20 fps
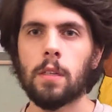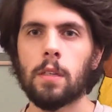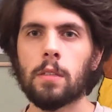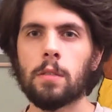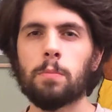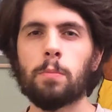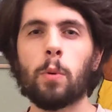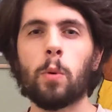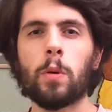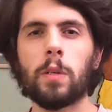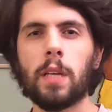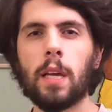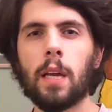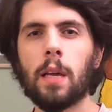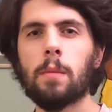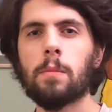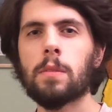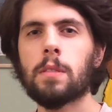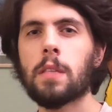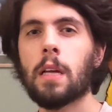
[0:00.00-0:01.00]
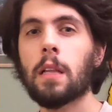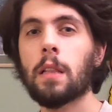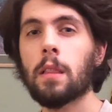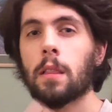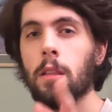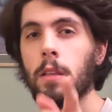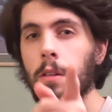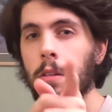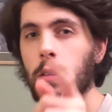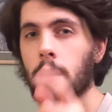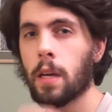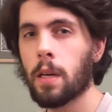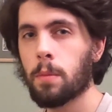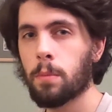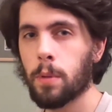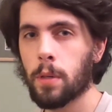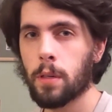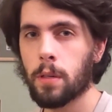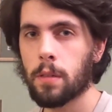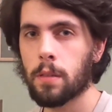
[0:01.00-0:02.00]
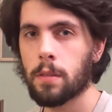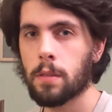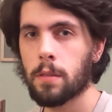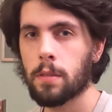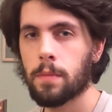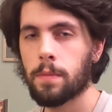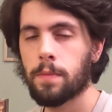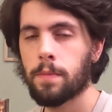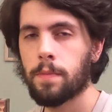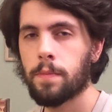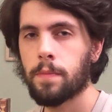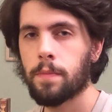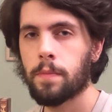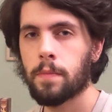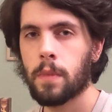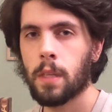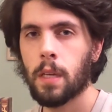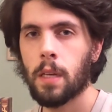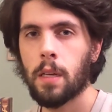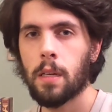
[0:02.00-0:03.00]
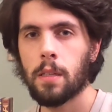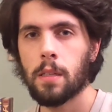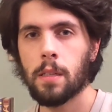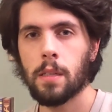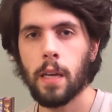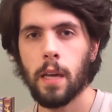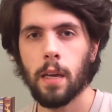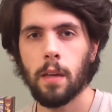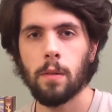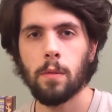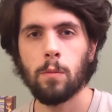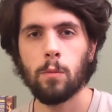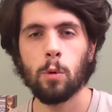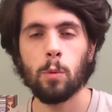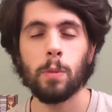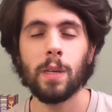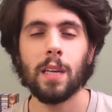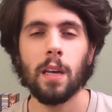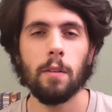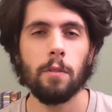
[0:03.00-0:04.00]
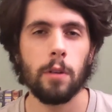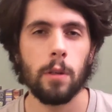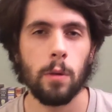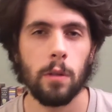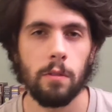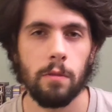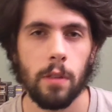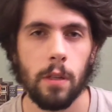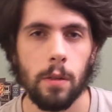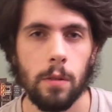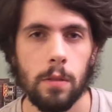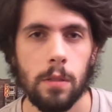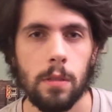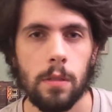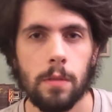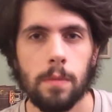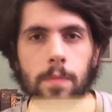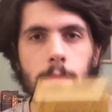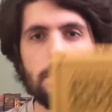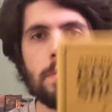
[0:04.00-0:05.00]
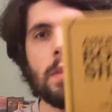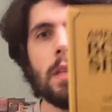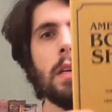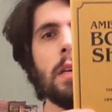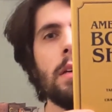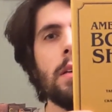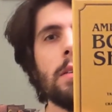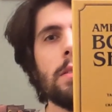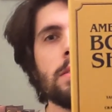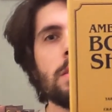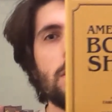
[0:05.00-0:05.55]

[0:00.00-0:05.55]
is board games that look like books. Today, we'll be covering one of those. It's